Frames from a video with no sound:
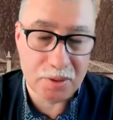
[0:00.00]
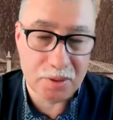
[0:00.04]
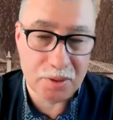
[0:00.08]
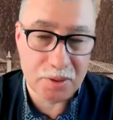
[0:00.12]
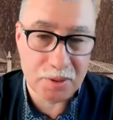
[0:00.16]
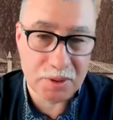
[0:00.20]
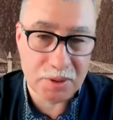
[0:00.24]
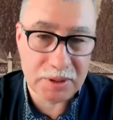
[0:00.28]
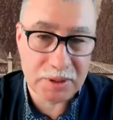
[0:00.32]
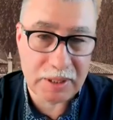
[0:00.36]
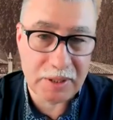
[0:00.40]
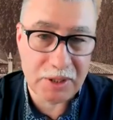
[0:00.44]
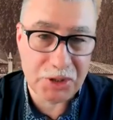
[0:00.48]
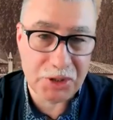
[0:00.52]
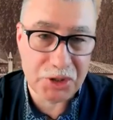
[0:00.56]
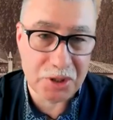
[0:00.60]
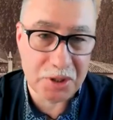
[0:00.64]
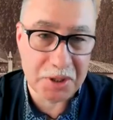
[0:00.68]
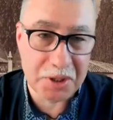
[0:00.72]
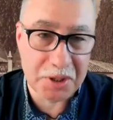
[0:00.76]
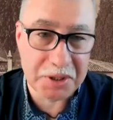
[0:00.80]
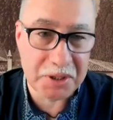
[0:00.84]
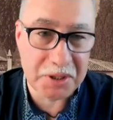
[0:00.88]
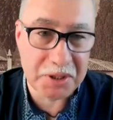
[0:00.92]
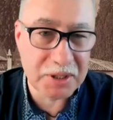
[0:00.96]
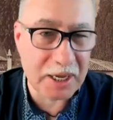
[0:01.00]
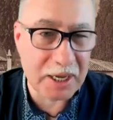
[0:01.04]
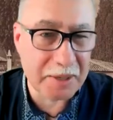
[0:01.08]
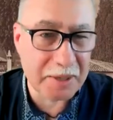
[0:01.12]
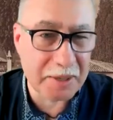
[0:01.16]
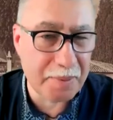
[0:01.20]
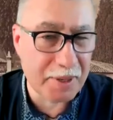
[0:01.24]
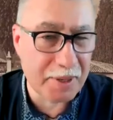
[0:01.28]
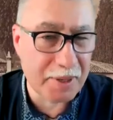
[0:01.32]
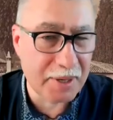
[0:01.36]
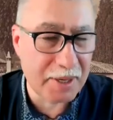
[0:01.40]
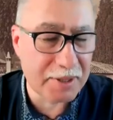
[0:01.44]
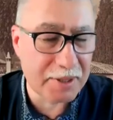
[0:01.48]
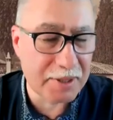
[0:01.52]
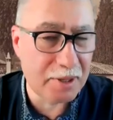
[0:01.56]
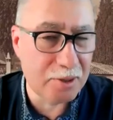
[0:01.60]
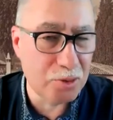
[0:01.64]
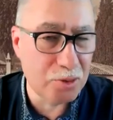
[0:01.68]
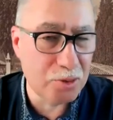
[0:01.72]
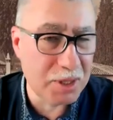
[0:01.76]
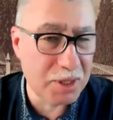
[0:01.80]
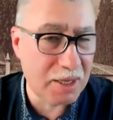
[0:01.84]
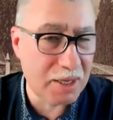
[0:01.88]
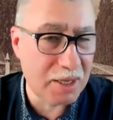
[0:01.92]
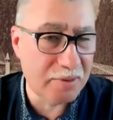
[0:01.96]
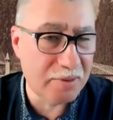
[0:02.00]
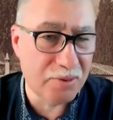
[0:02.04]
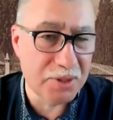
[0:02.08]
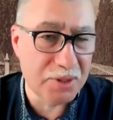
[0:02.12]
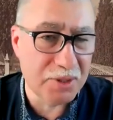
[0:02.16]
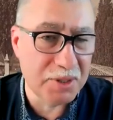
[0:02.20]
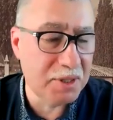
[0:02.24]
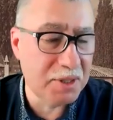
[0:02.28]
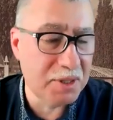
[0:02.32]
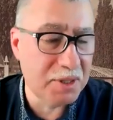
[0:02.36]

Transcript: Because there are not so many people left,